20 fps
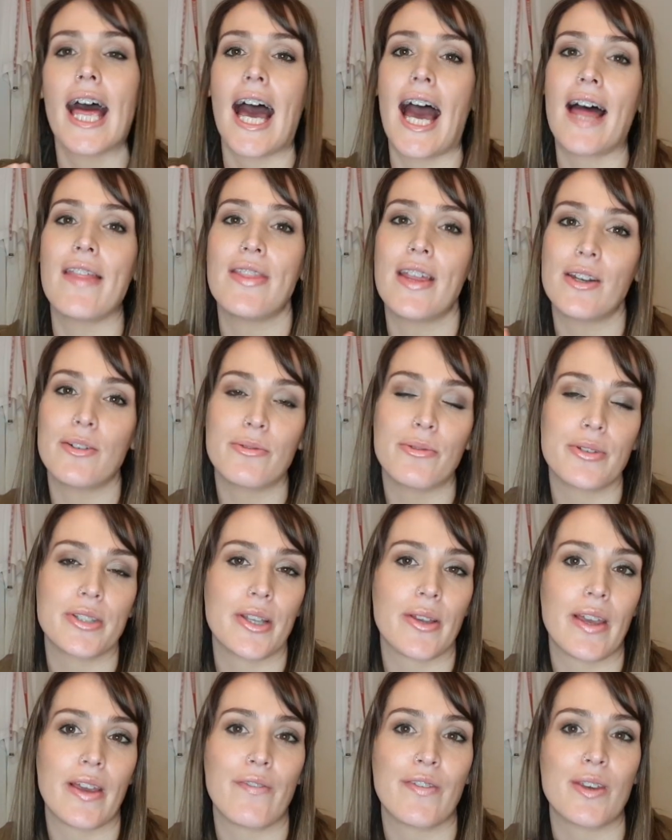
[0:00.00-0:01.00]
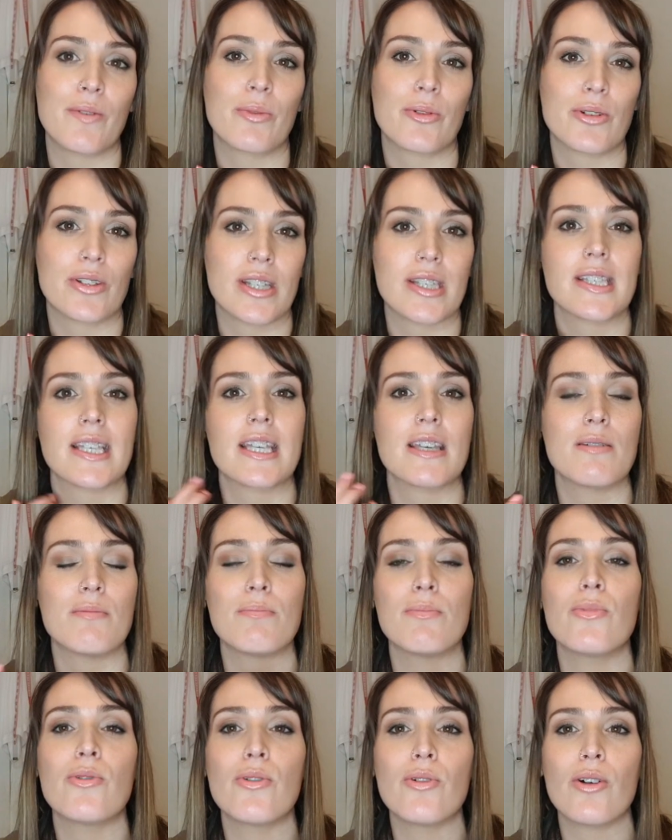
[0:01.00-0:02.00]
And then also if you want to see
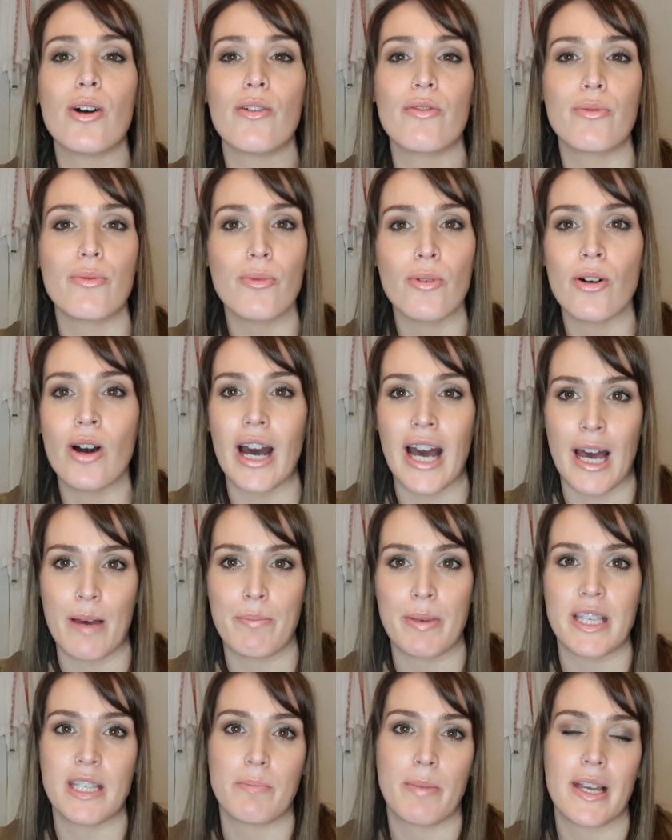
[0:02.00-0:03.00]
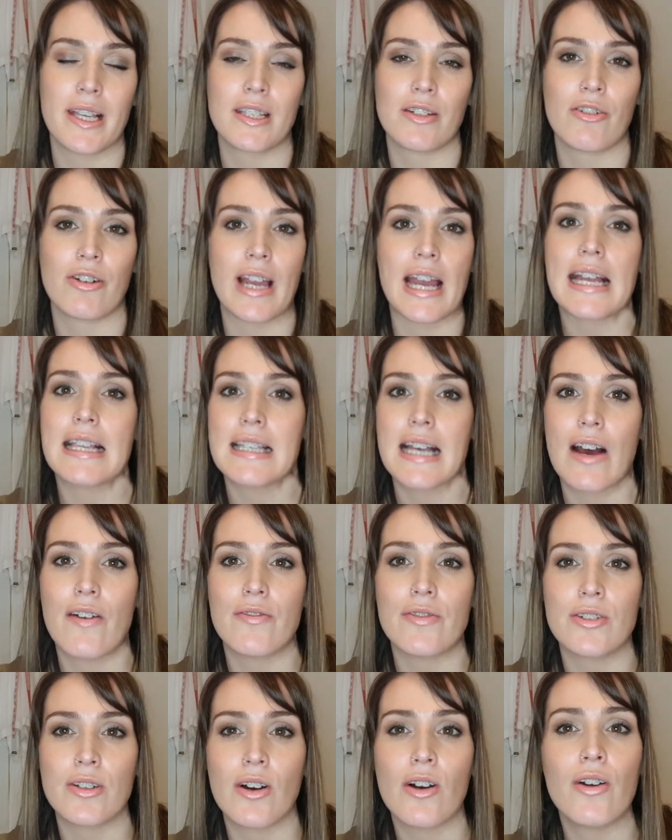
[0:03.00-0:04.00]
more of what Happy Space Creates
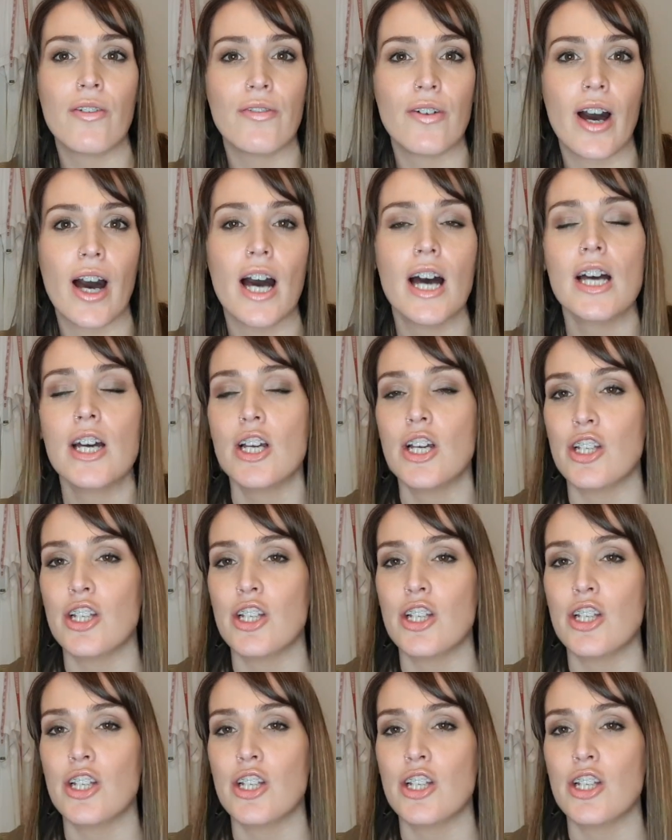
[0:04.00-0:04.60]
have to offer,